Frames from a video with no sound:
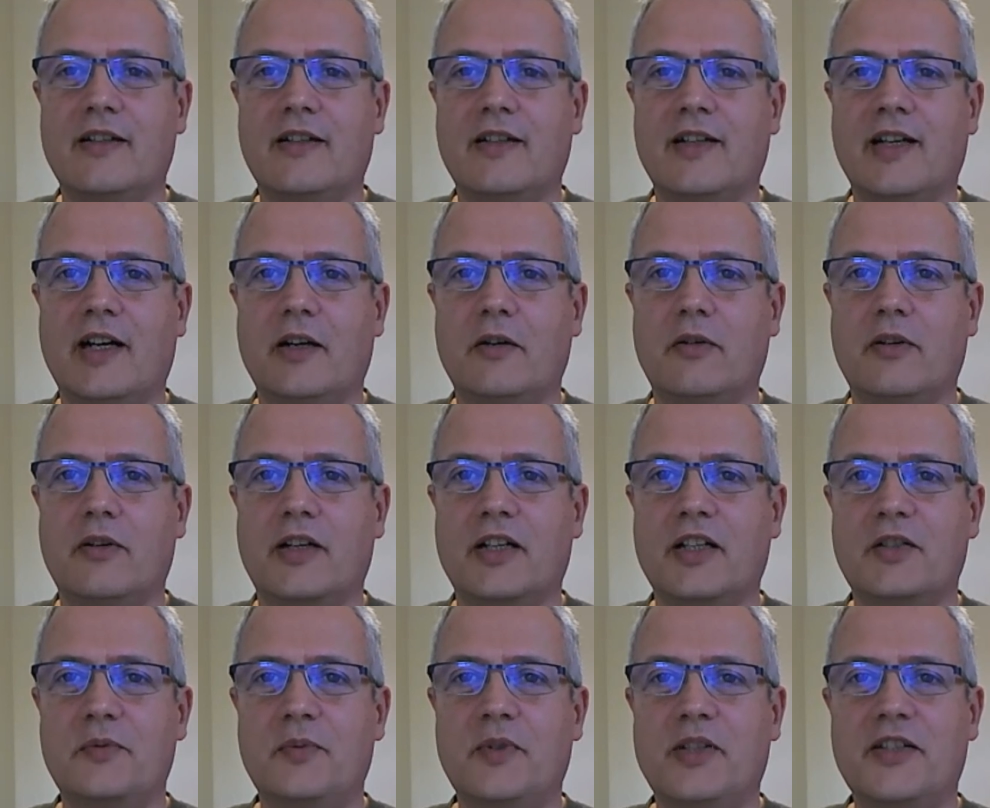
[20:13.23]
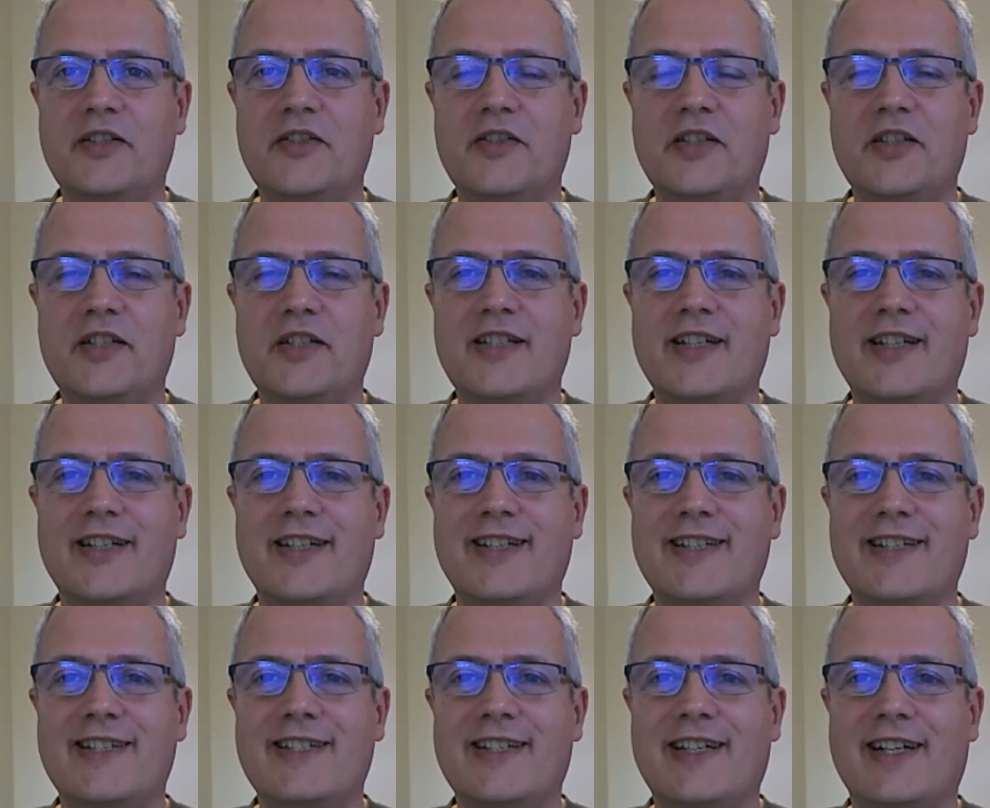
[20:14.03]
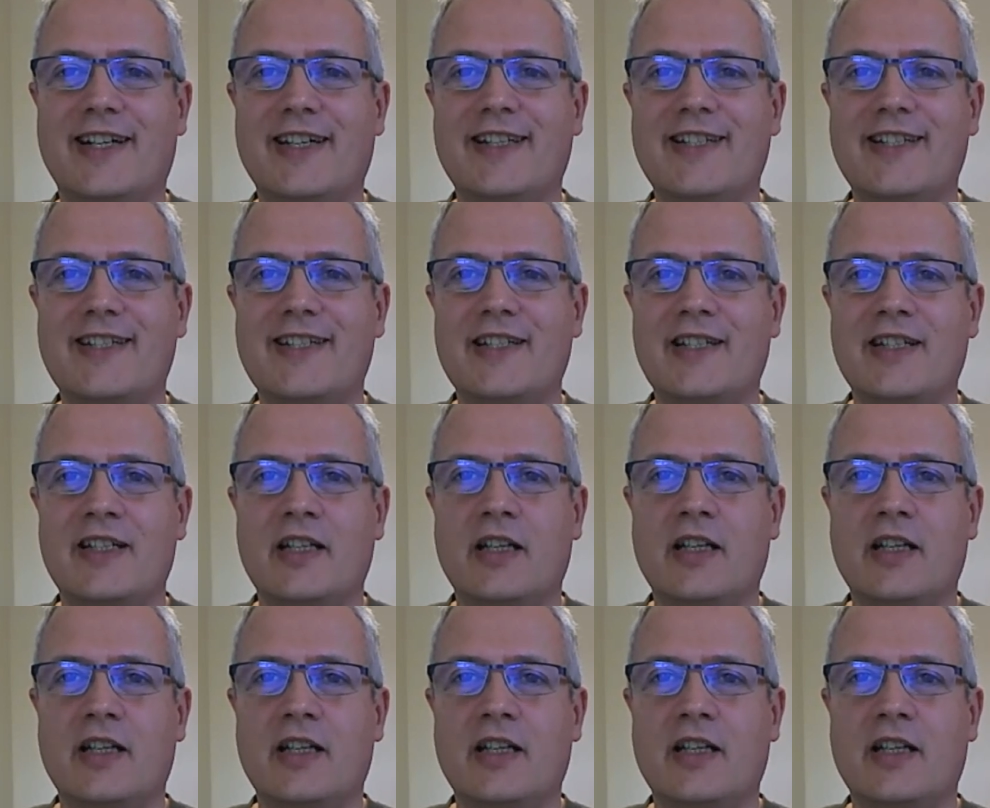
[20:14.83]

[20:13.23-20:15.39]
our experiences and insights.